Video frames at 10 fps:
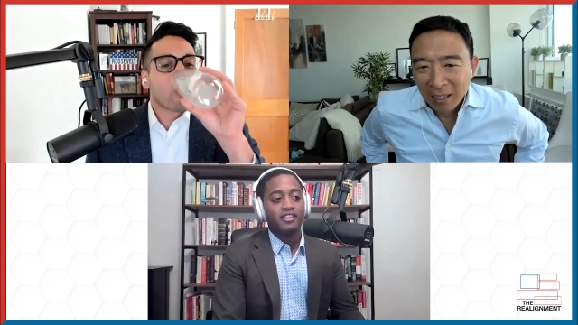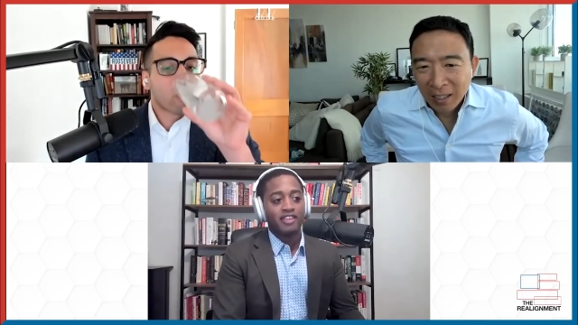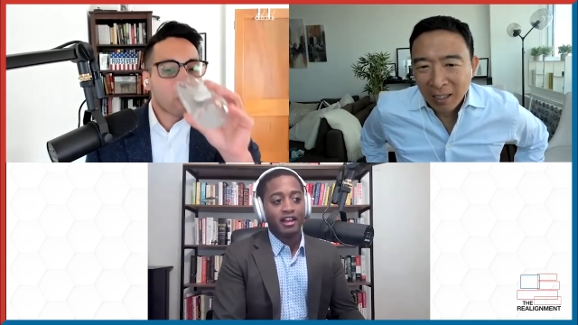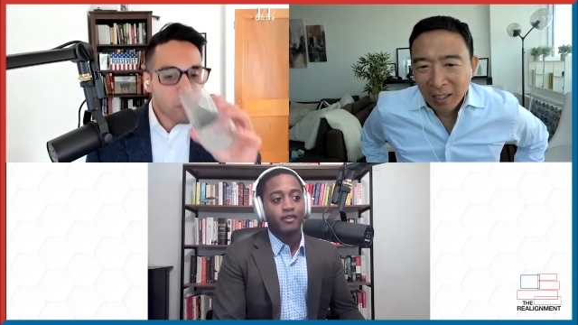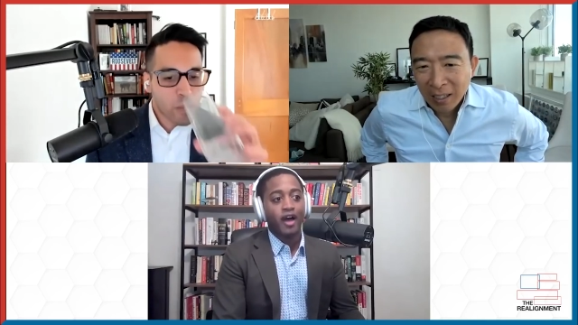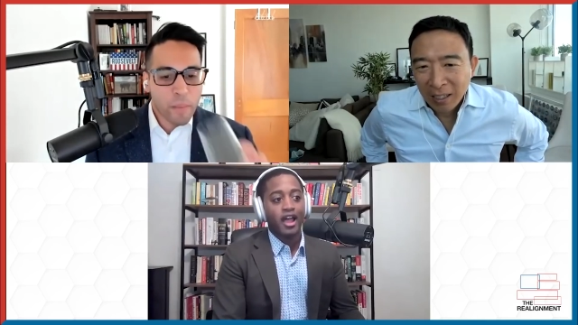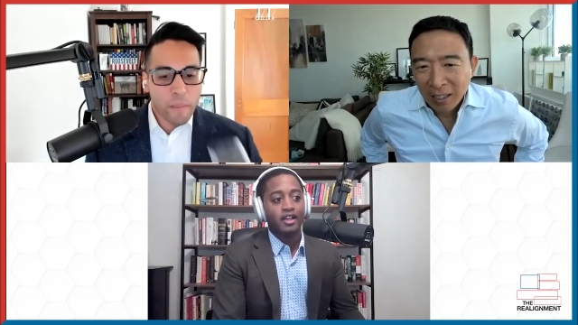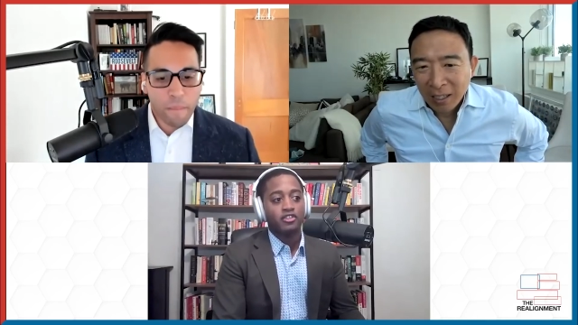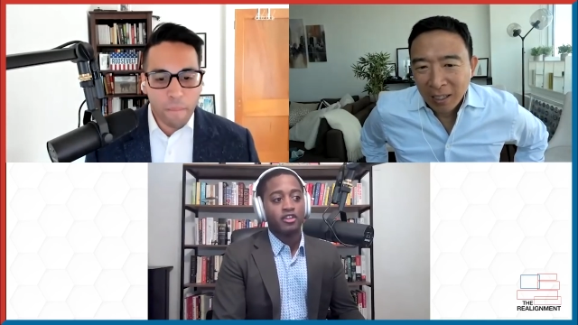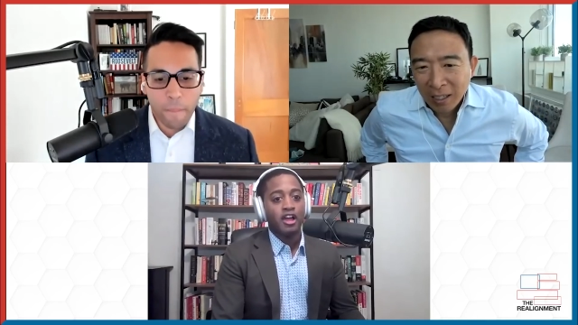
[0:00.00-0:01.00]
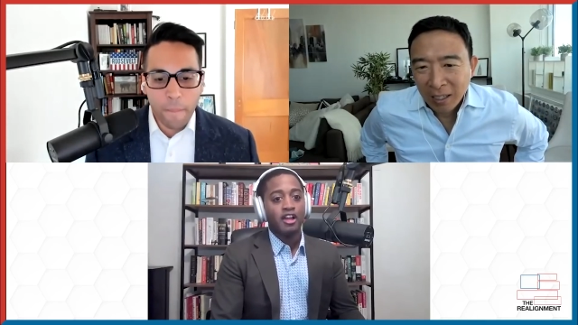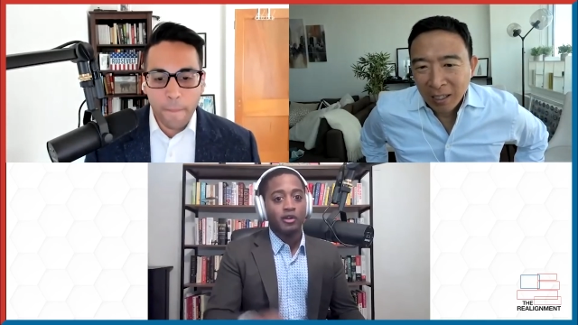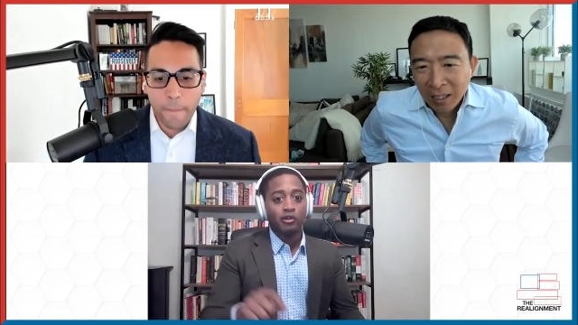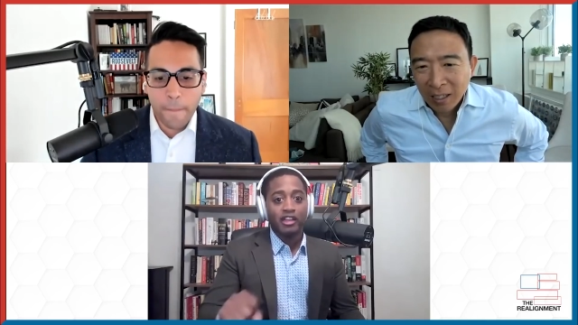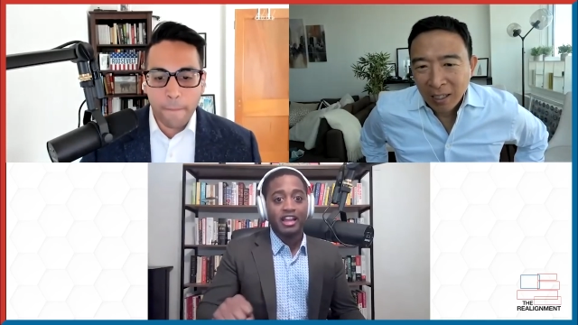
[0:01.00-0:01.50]
Speaker 1: incentivized
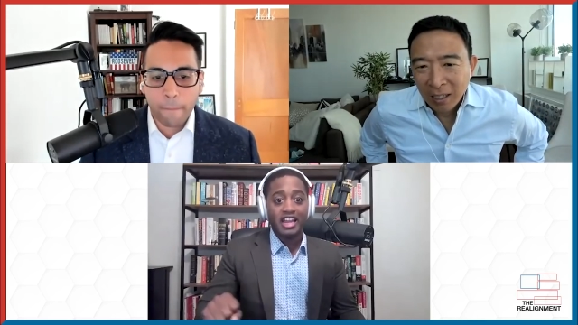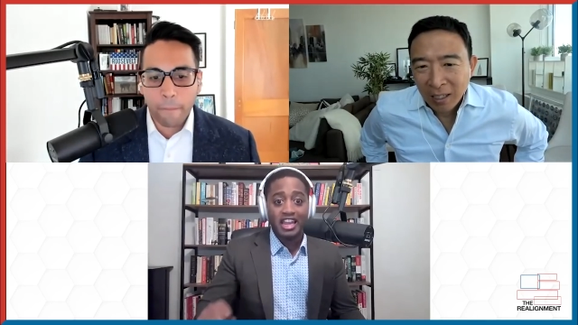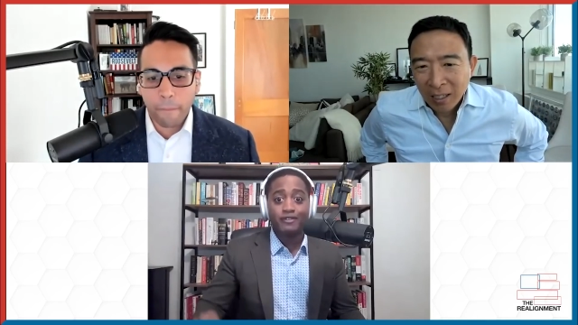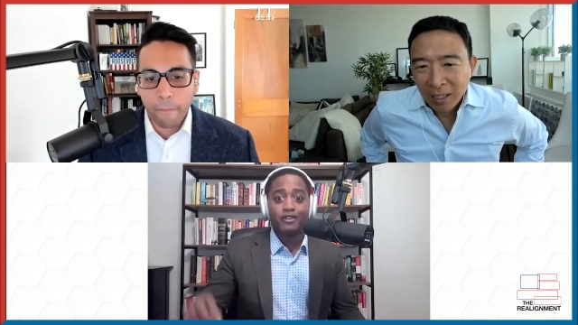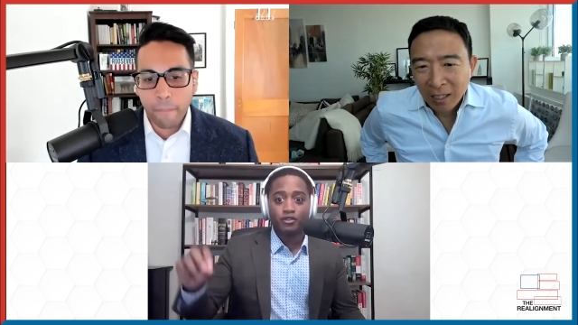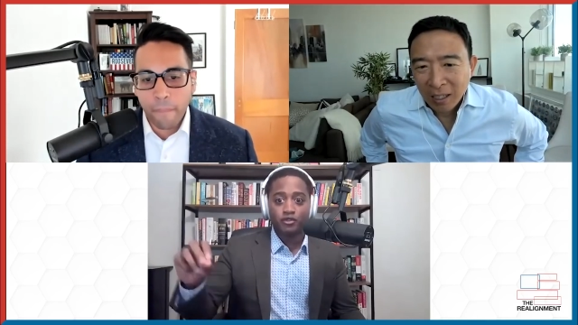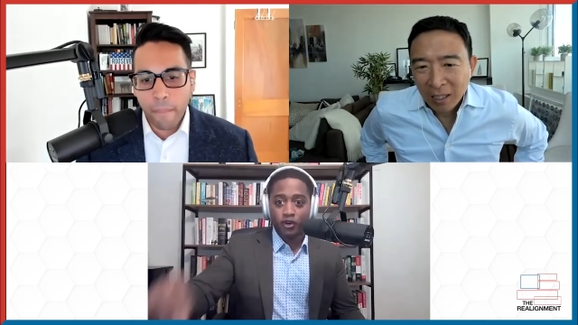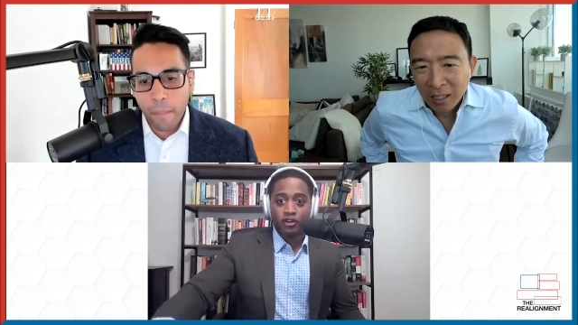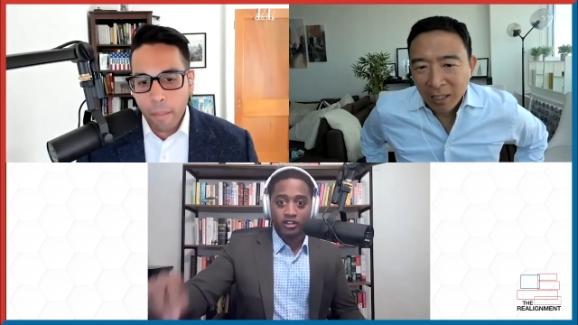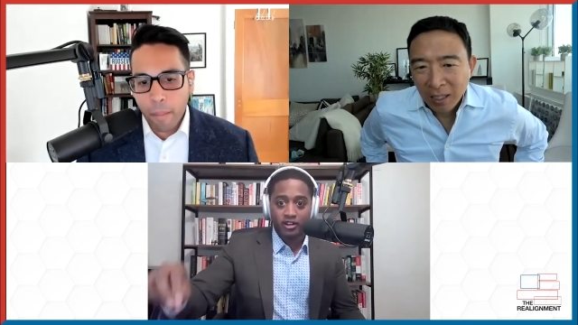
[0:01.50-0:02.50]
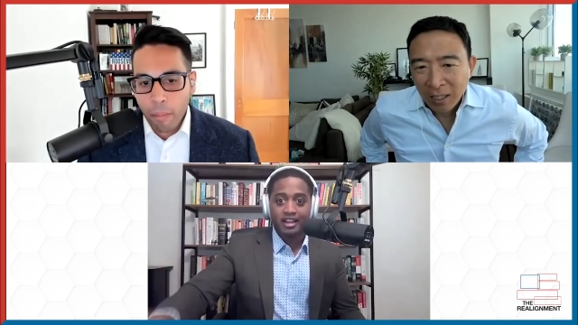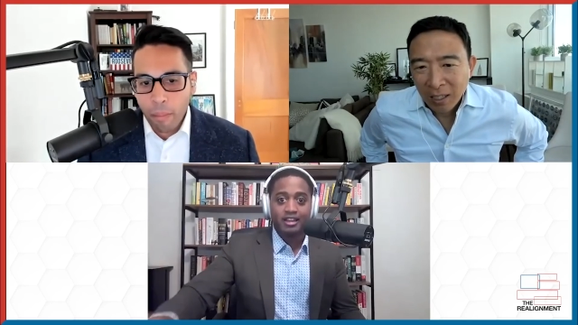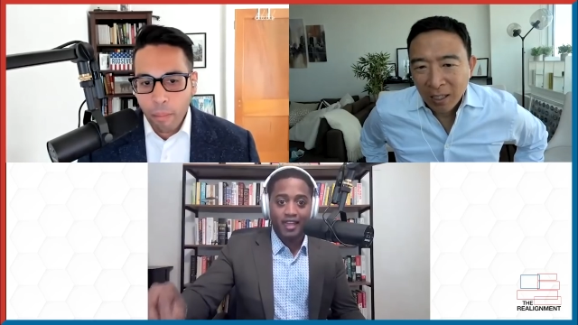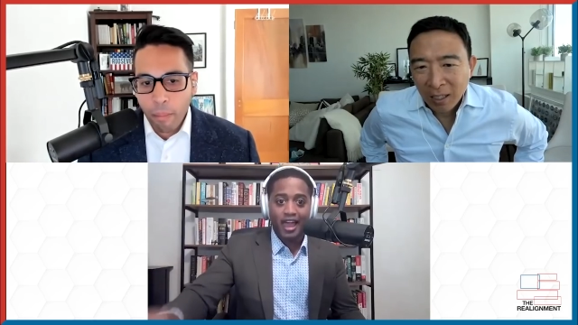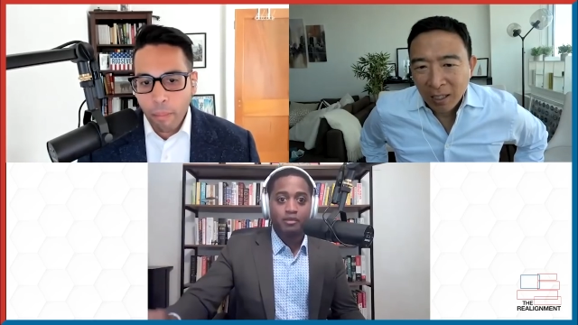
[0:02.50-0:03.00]
to lean even further
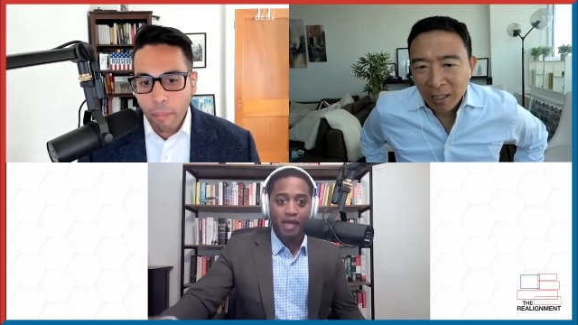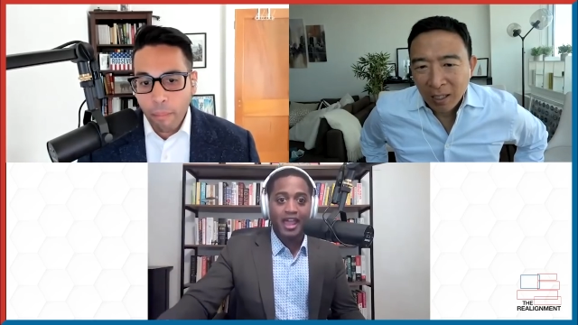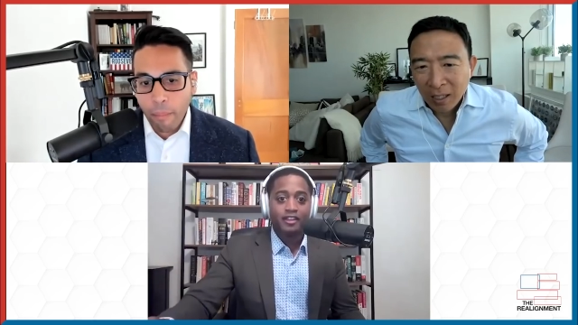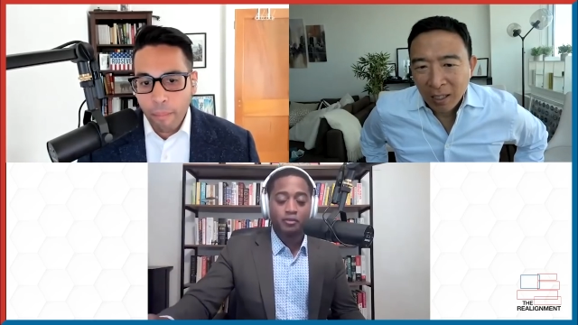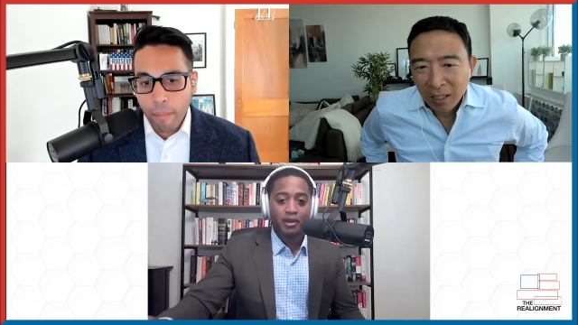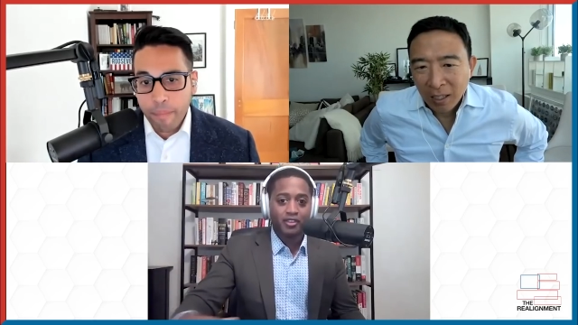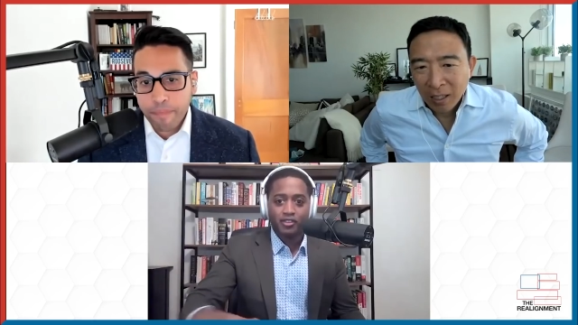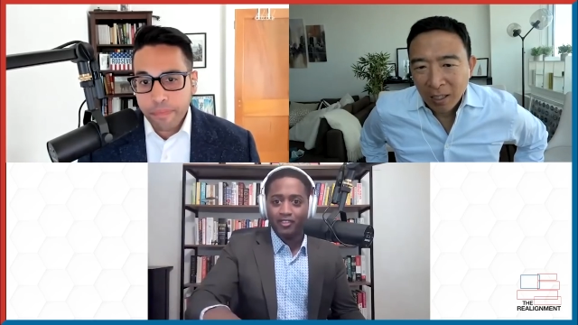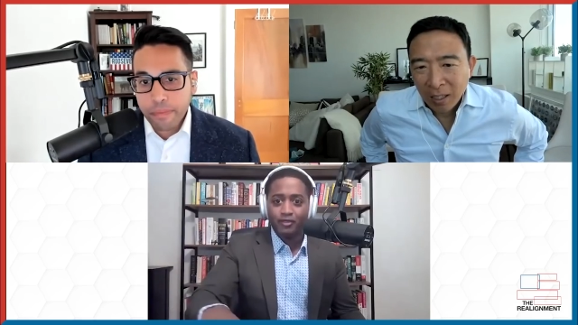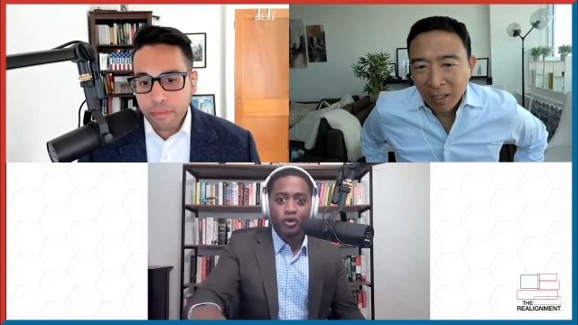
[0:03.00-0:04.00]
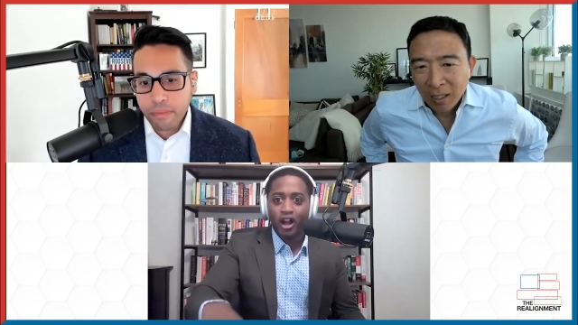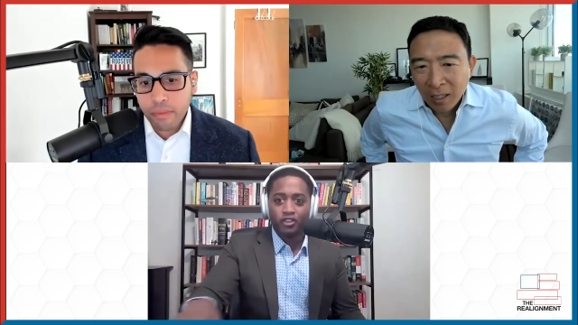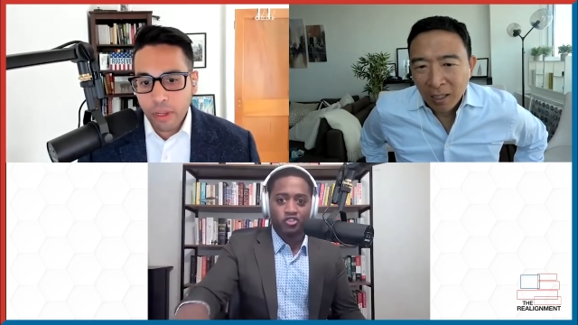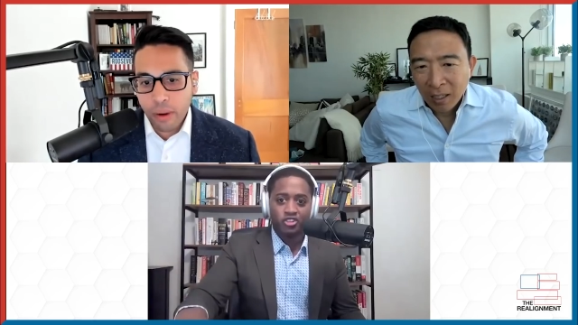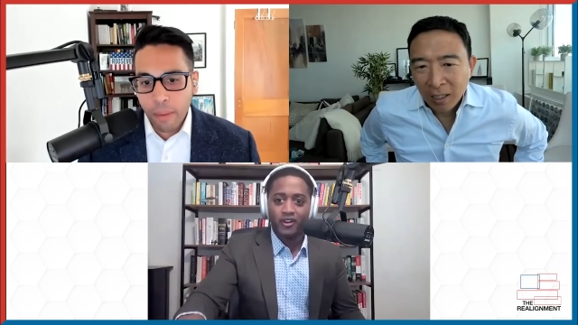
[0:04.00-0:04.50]
into that base, because it's not, we're not
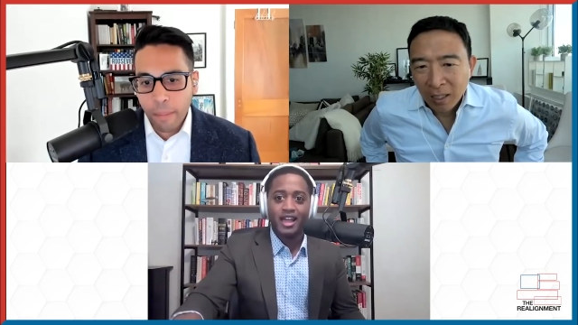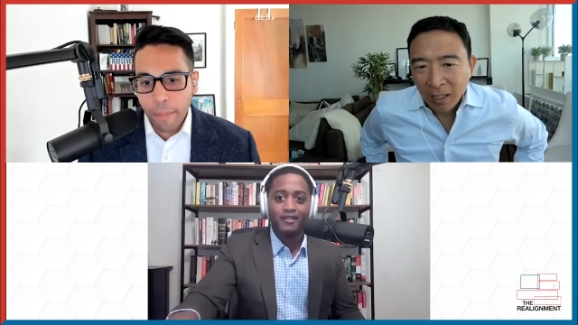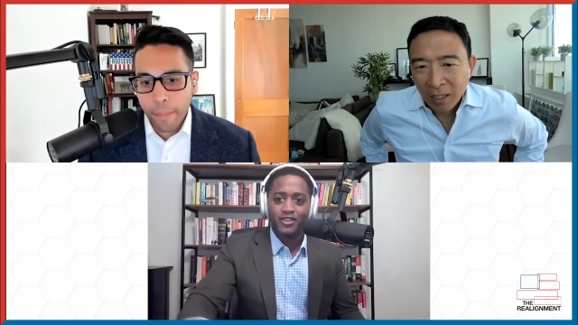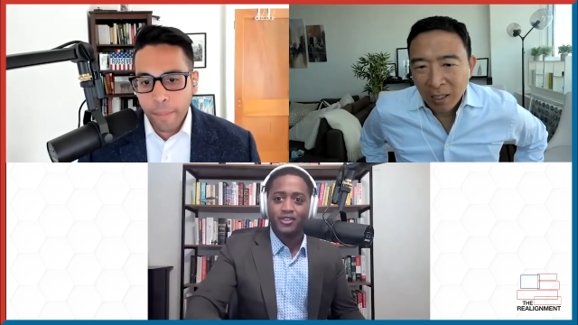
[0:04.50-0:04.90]
Australia.